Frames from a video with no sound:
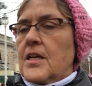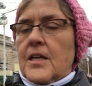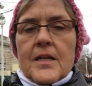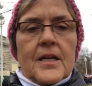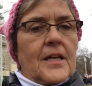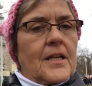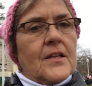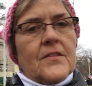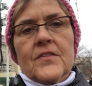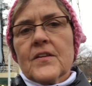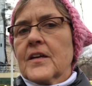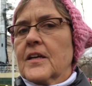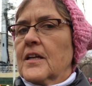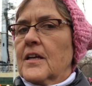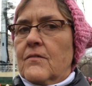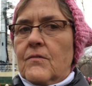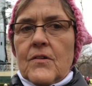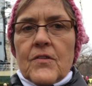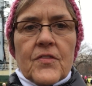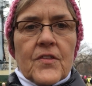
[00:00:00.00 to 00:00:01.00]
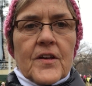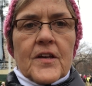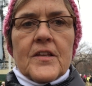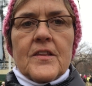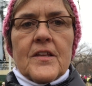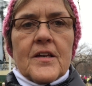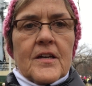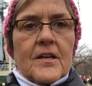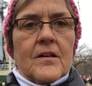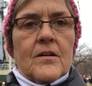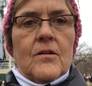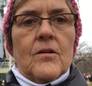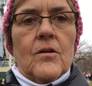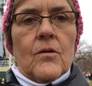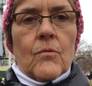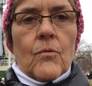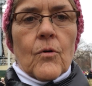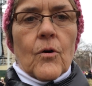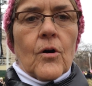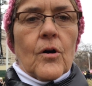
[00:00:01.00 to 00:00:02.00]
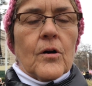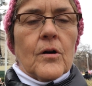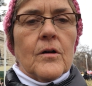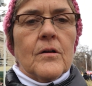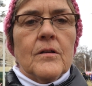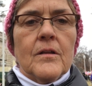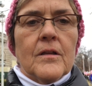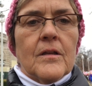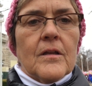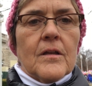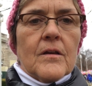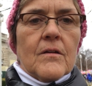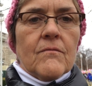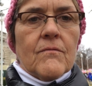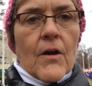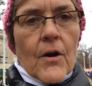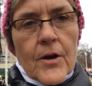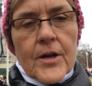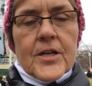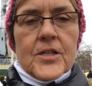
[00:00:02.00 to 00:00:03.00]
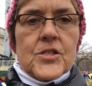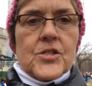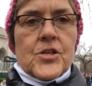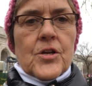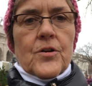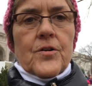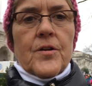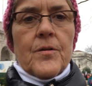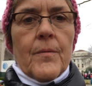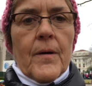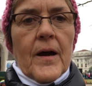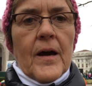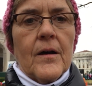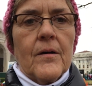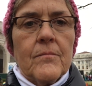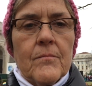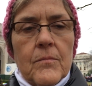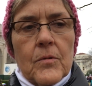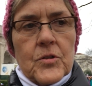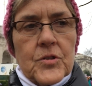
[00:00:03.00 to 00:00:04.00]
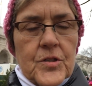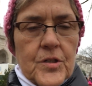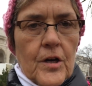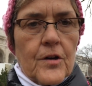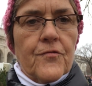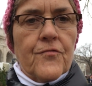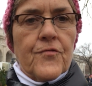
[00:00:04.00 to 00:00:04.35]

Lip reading: and anything and everything that we're all very concerned about. Mostly our